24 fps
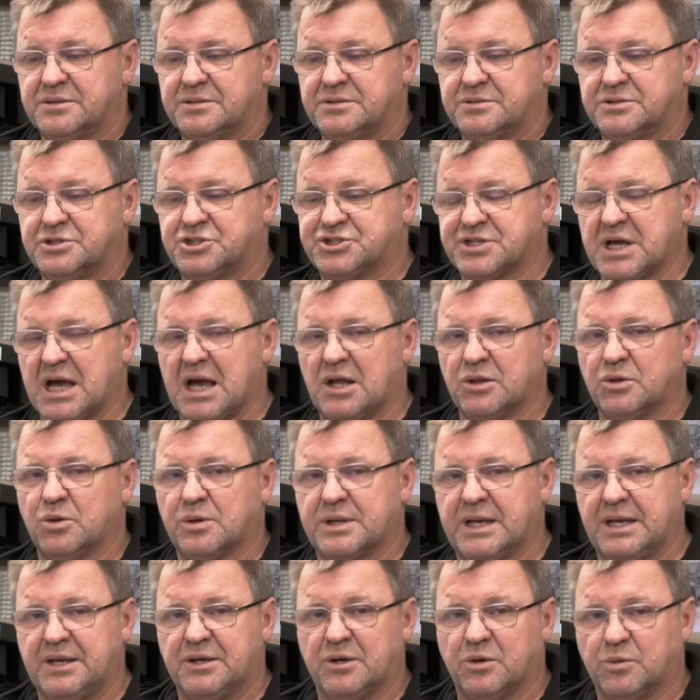start
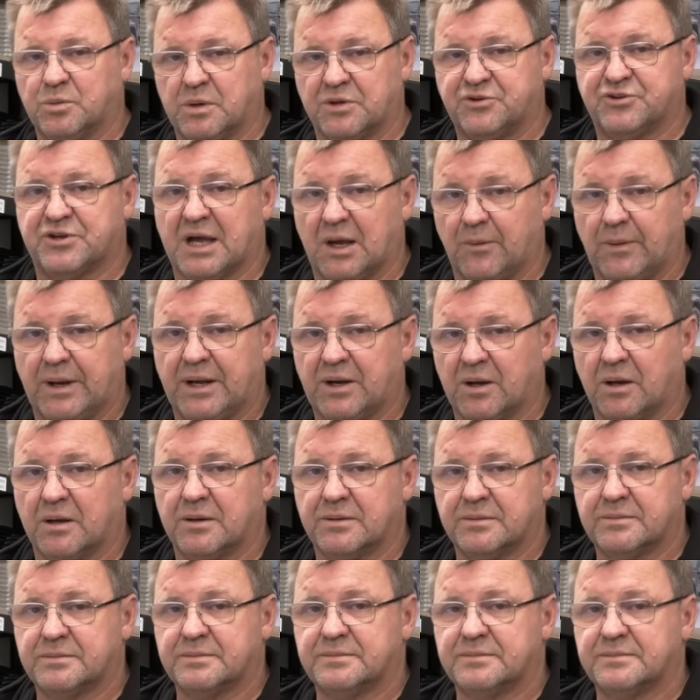looking at what's going on,
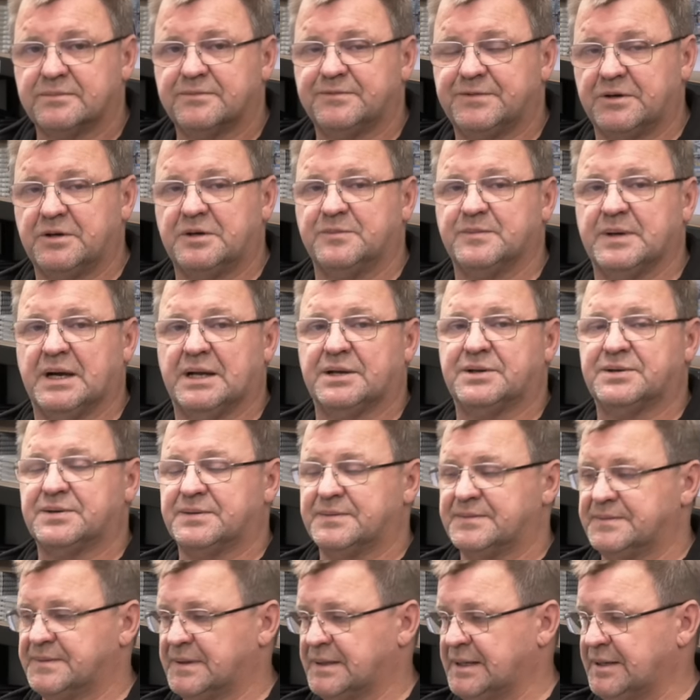very much,
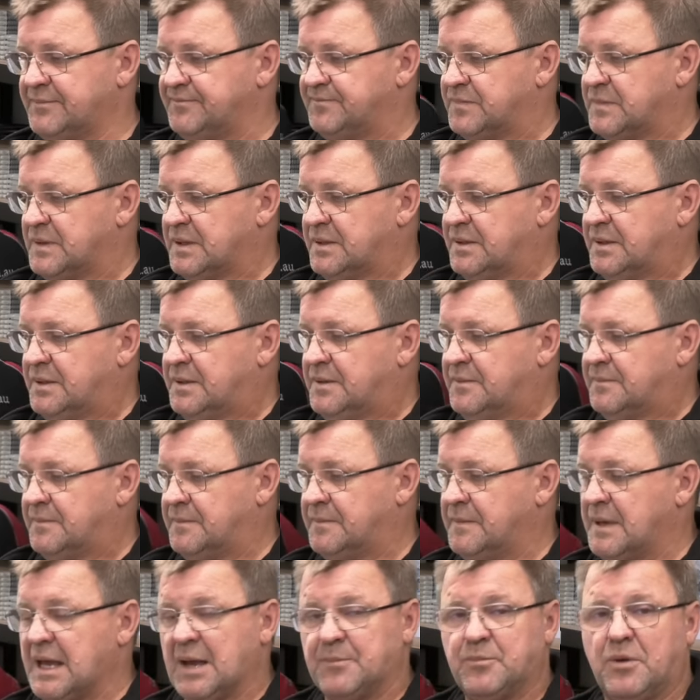right?
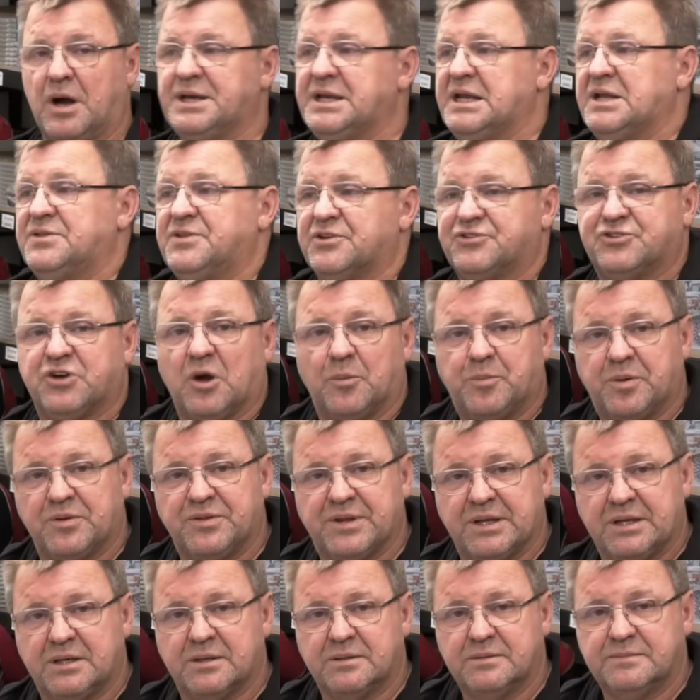Am I near the top of
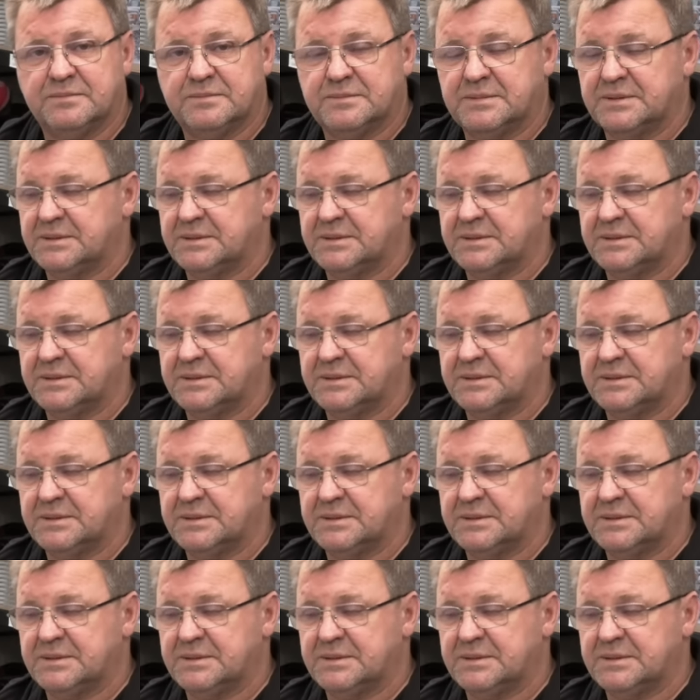the hill?